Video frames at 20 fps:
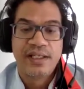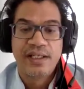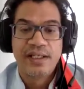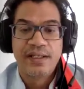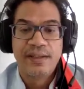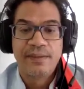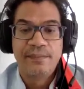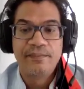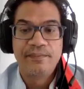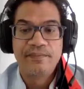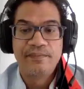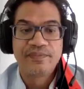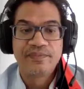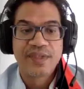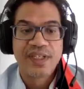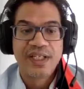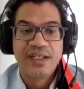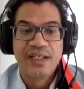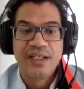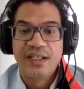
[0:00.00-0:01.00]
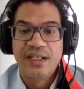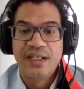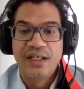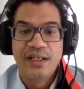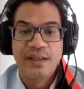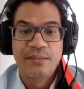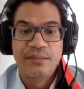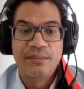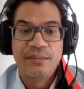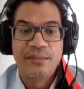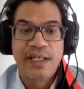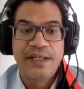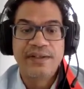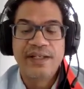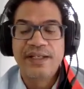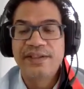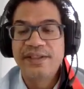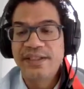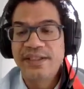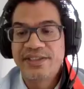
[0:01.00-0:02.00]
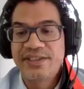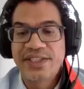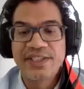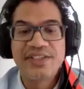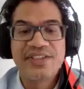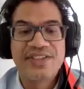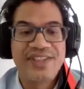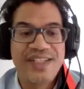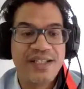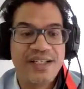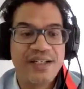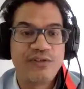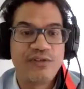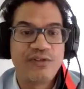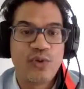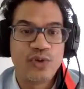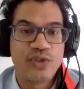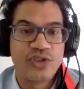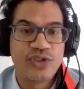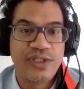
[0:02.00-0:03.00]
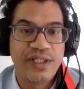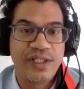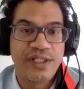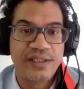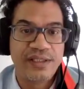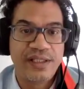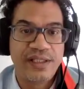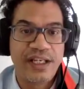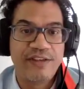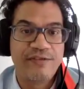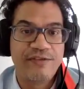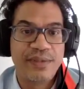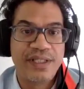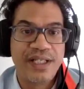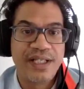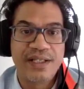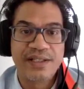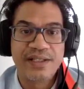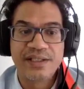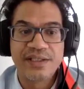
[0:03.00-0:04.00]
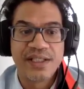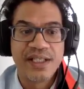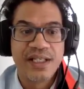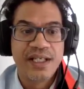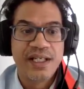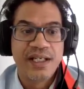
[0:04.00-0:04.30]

And then since then, of course, there have been others.